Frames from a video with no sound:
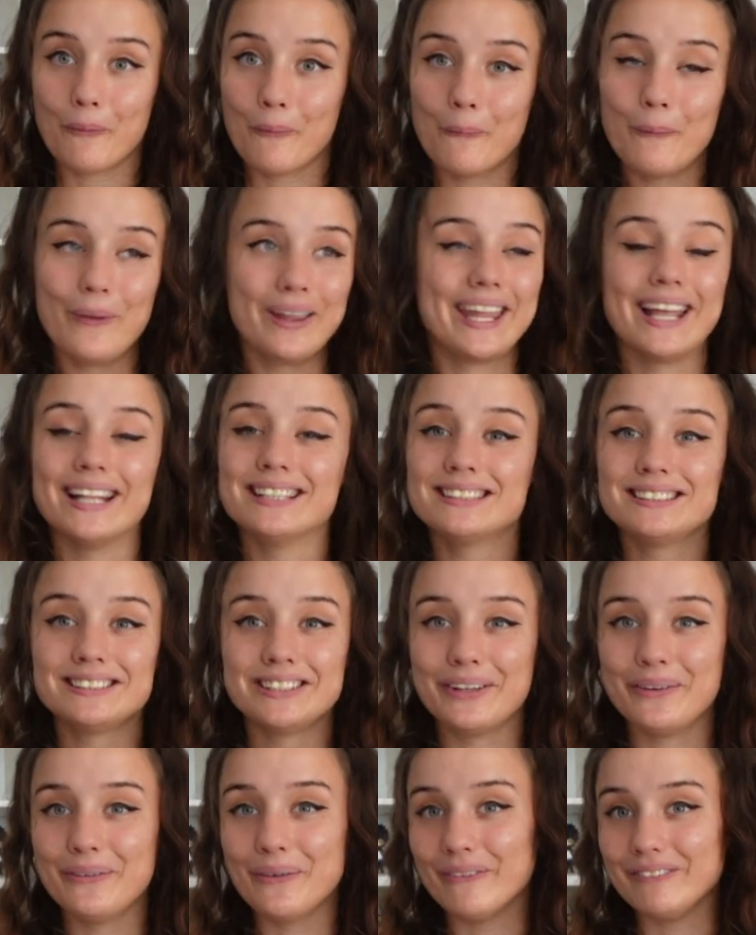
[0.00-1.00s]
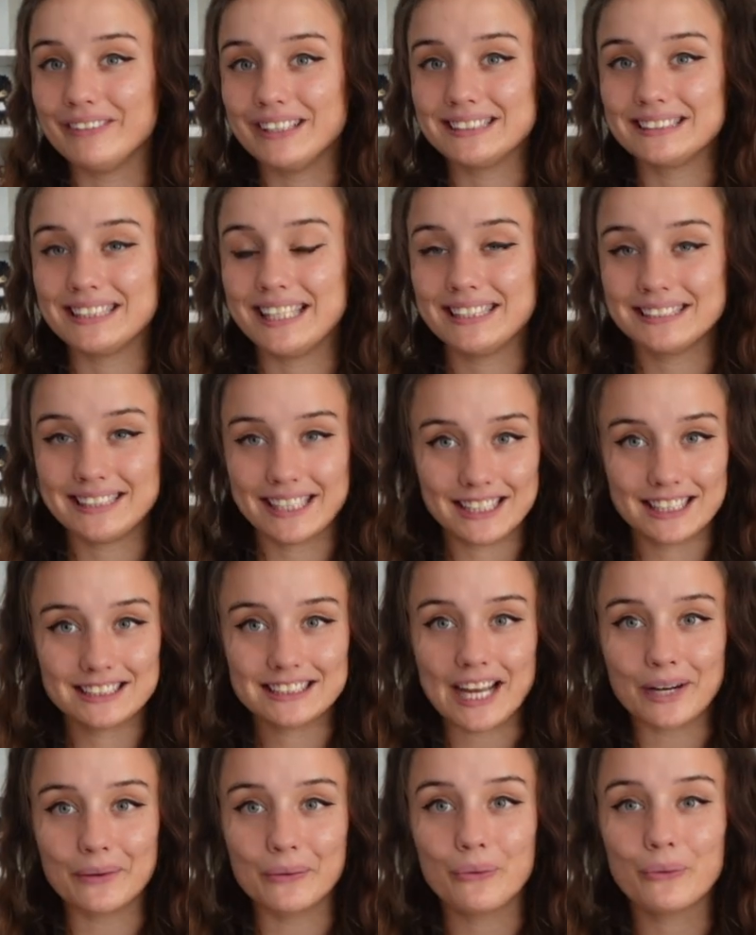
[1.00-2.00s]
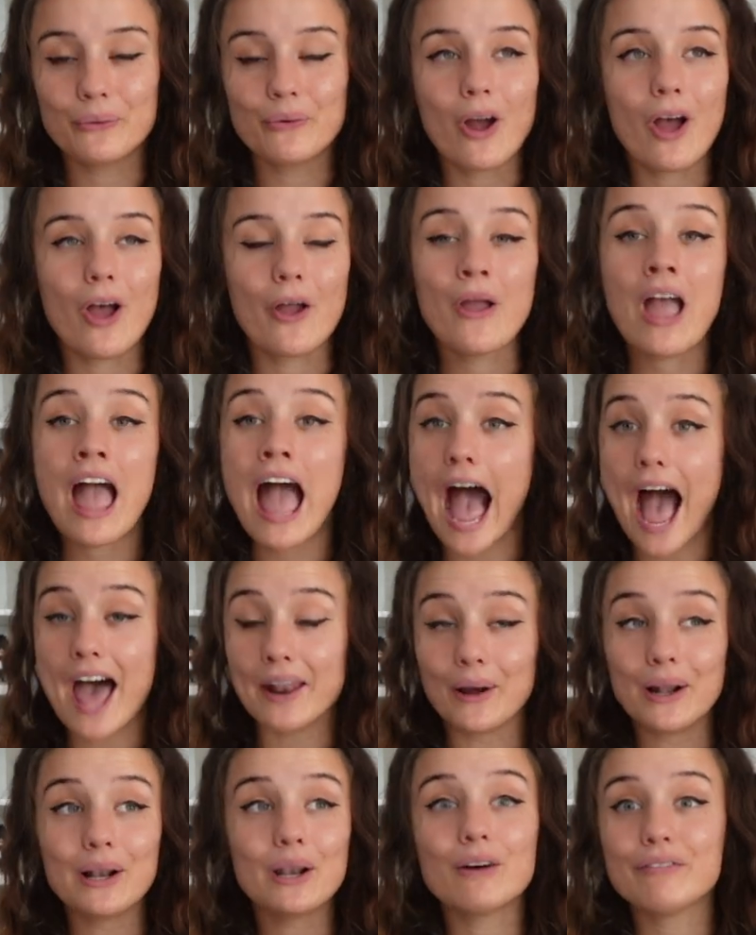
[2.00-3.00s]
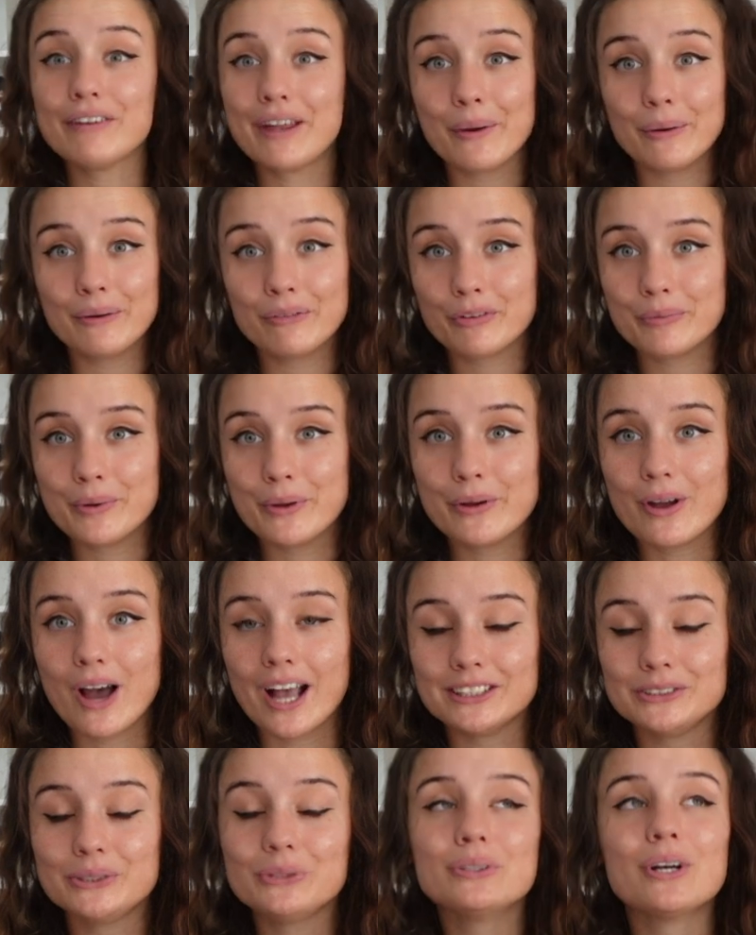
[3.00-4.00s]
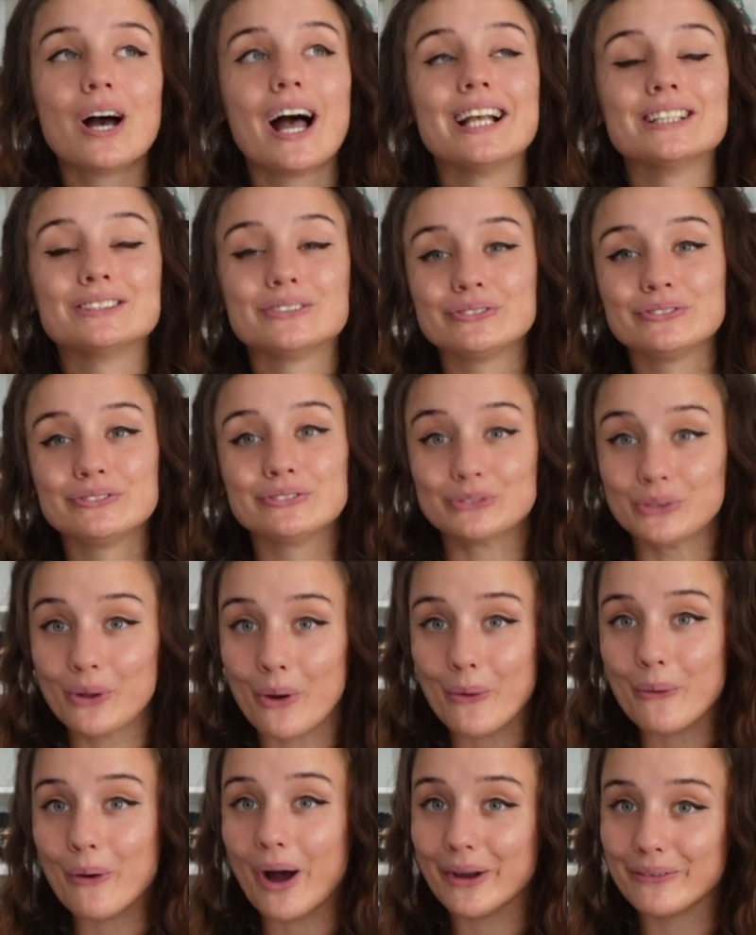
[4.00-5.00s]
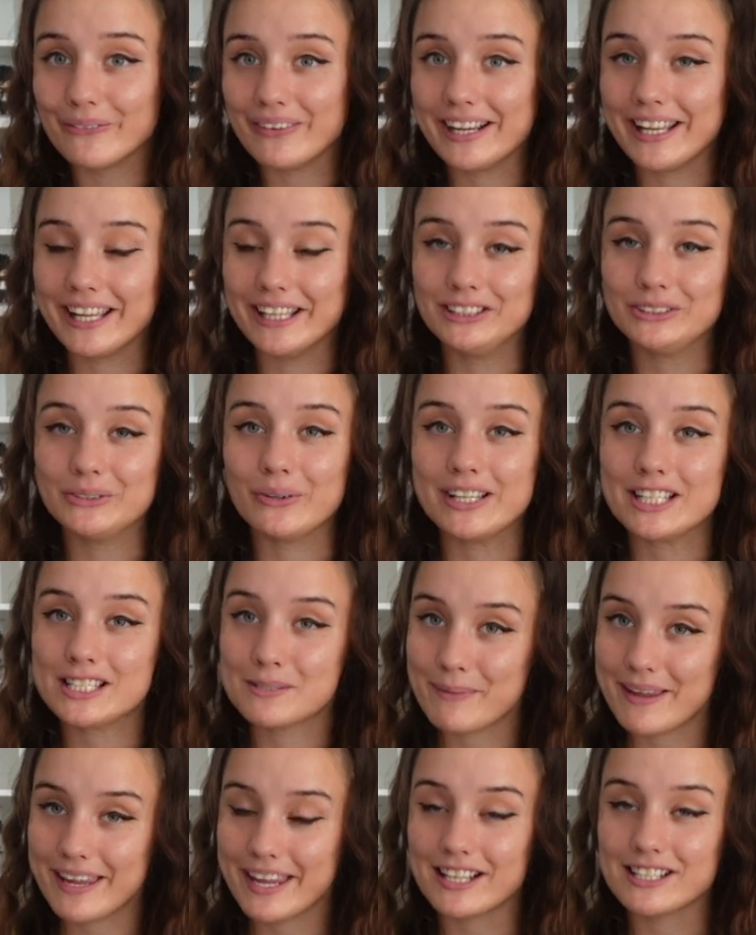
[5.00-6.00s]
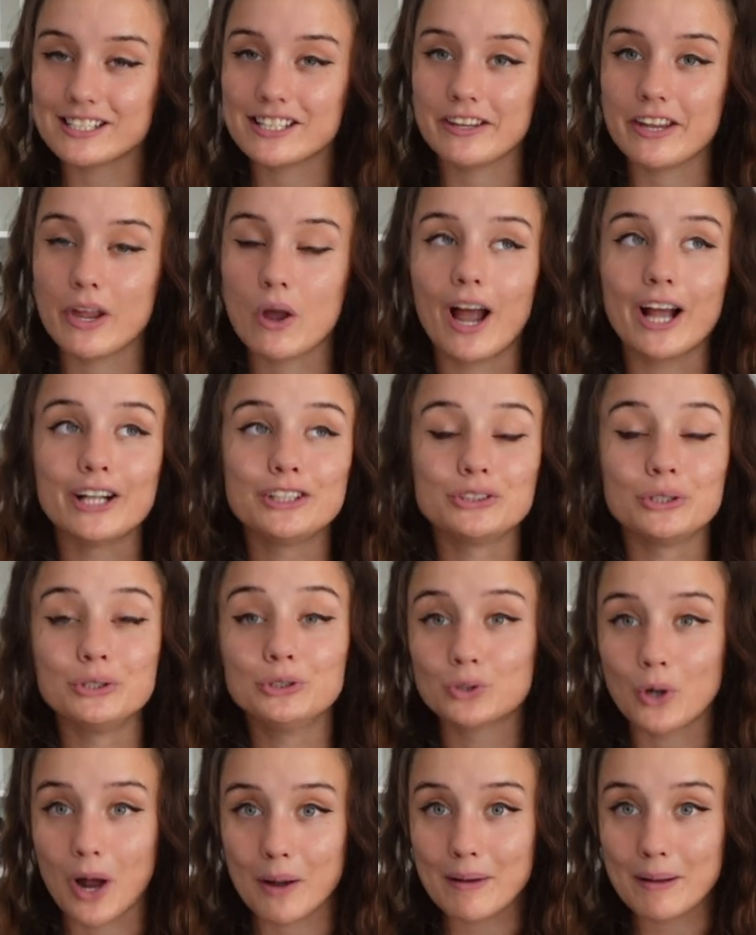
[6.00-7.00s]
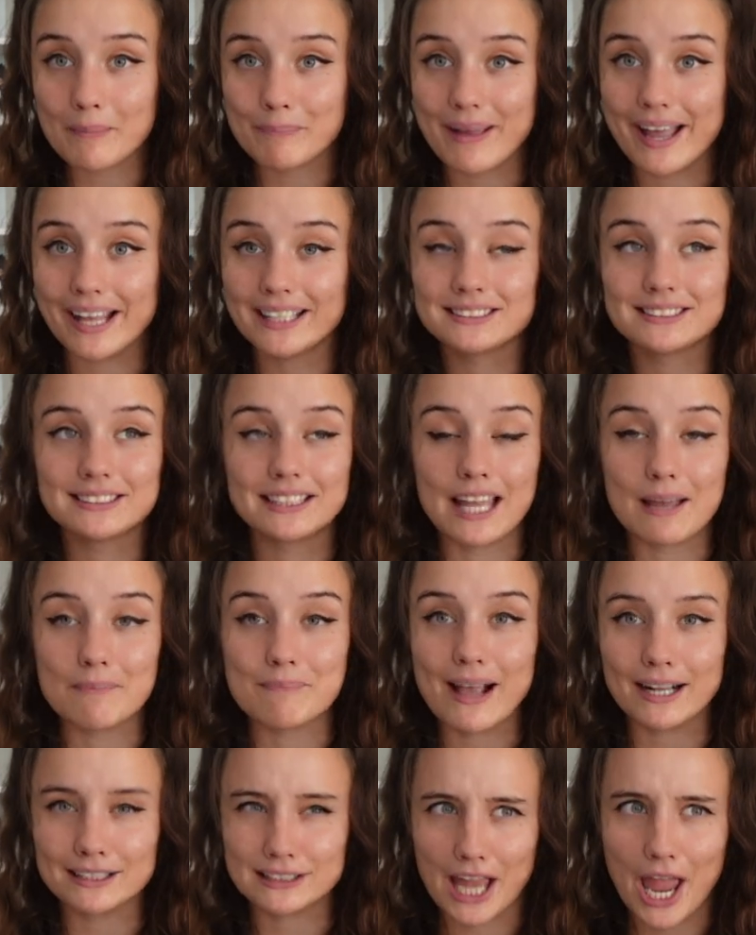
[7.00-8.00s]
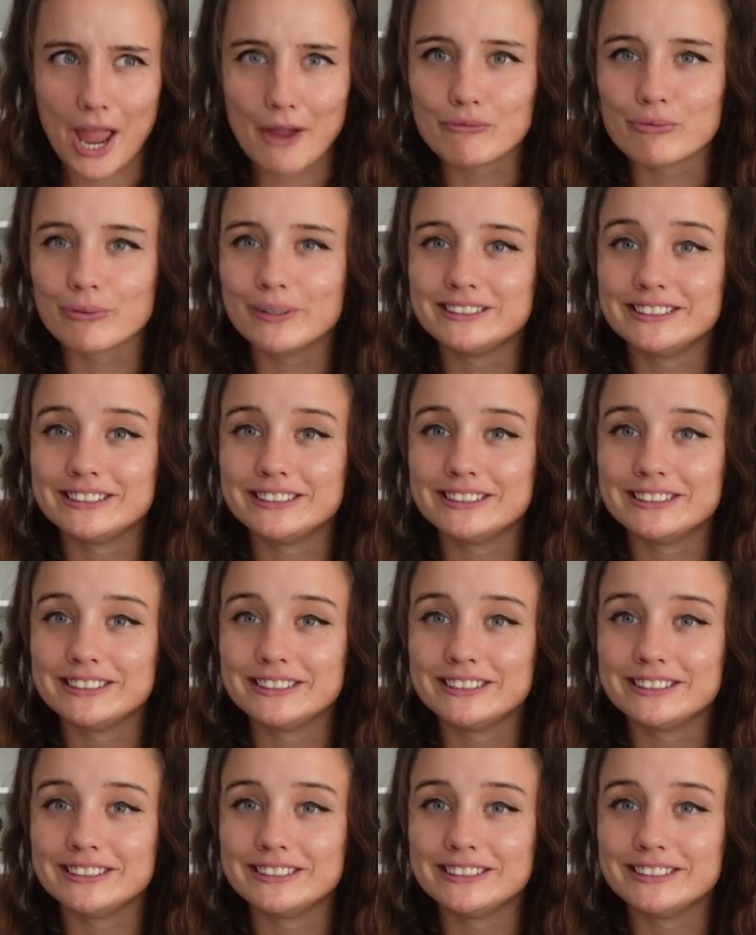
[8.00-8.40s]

wicked to obviously see the channel grow, and I love hearing from you guys. You guys know I really enjoy speaking to you. I do try my best to get back to every